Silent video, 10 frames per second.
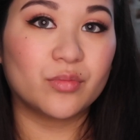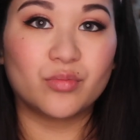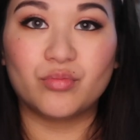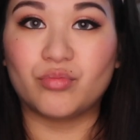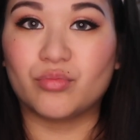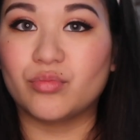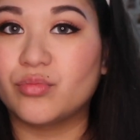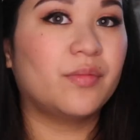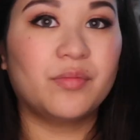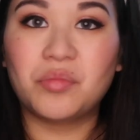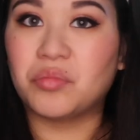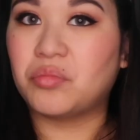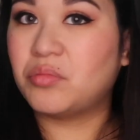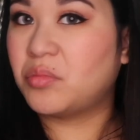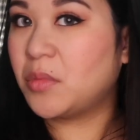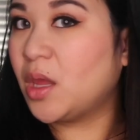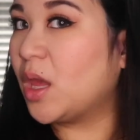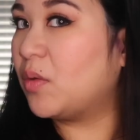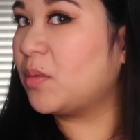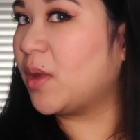Hmm. Mm.
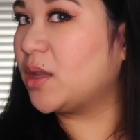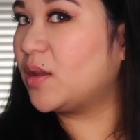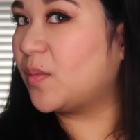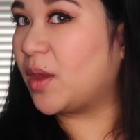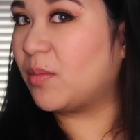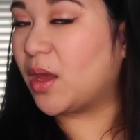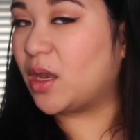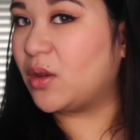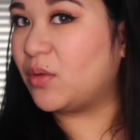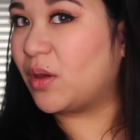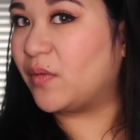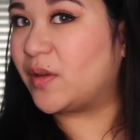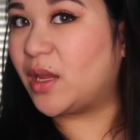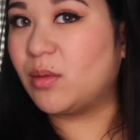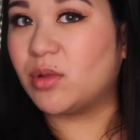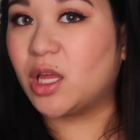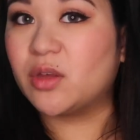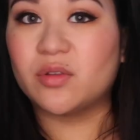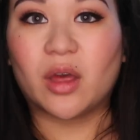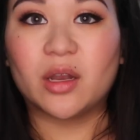I wouldn't mind this being my new everyday
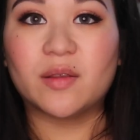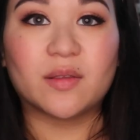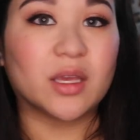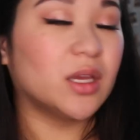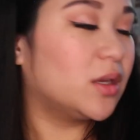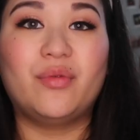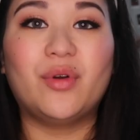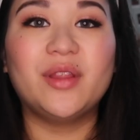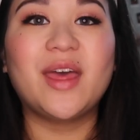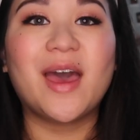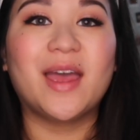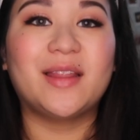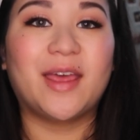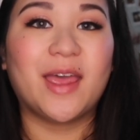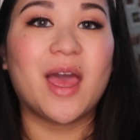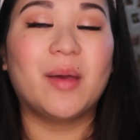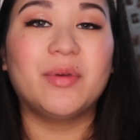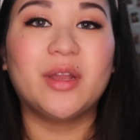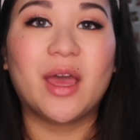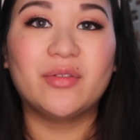blush, honestly. For the highlight, I'm
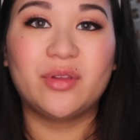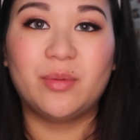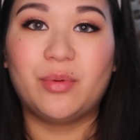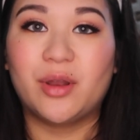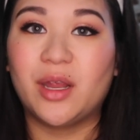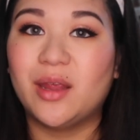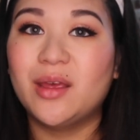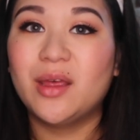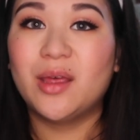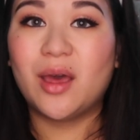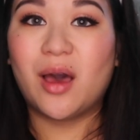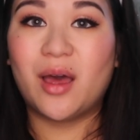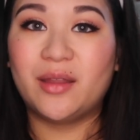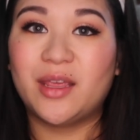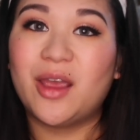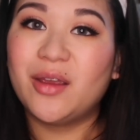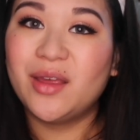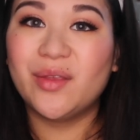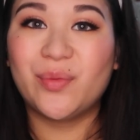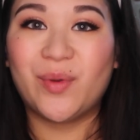going to actually put it on the
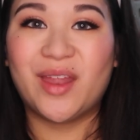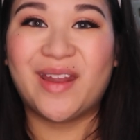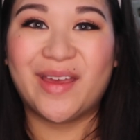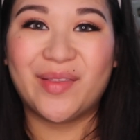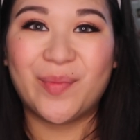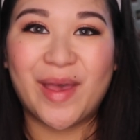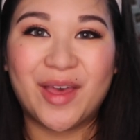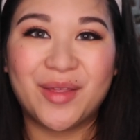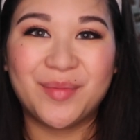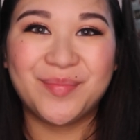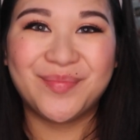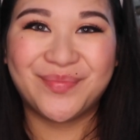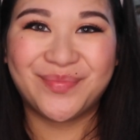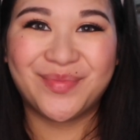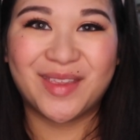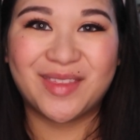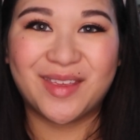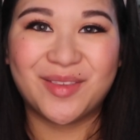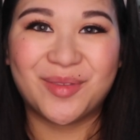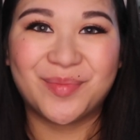areas when I smile, like
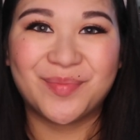this.